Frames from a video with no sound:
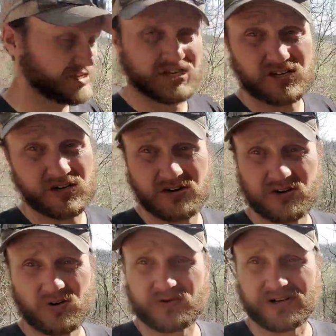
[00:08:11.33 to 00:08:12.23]
it's deer and
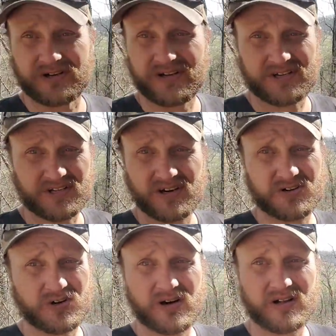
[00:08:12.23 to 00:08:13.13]
deer only it's their
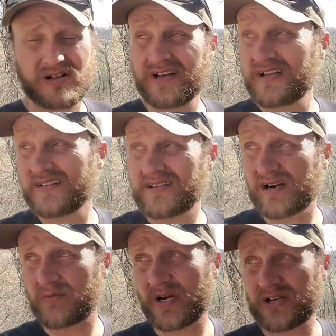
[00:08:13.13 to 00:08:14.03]
trail
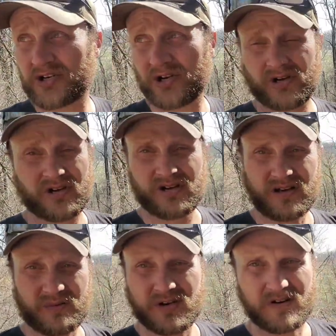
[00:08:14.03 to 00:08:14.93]
their bench
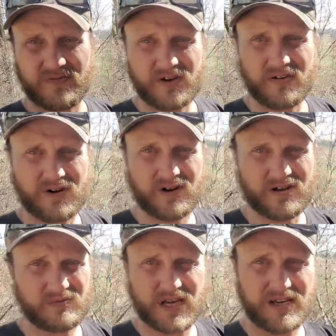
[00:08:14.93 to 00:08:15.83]
it'll be here forever
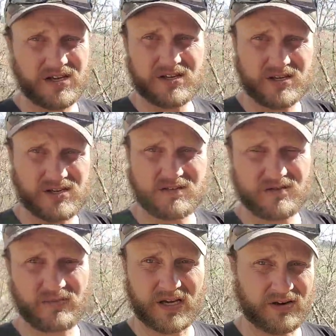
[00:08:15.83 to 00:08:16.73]
my kids
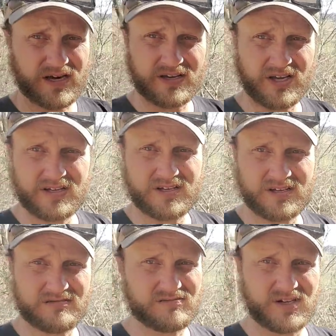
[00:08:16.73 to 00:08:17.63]
my grandkids
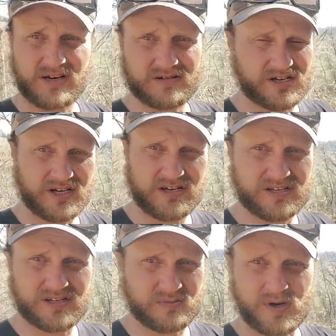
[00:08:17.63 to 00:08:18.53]
their
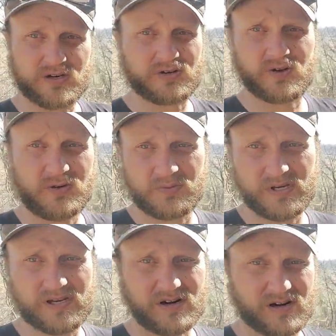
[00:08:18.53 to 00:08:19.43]
kids this bench will always
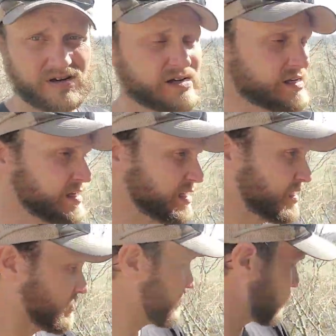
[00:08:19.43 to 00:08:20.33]
be here
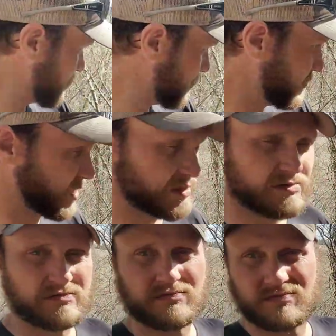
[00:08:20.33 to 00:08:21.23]
but
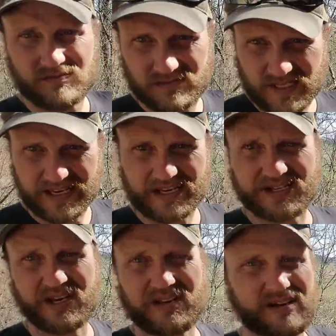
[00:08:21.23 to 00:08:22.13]
like I
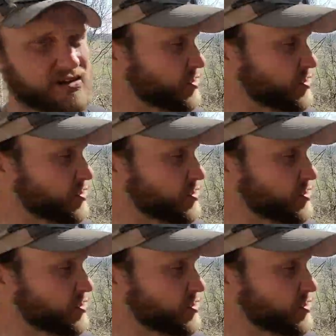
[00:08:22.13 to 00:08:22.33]
said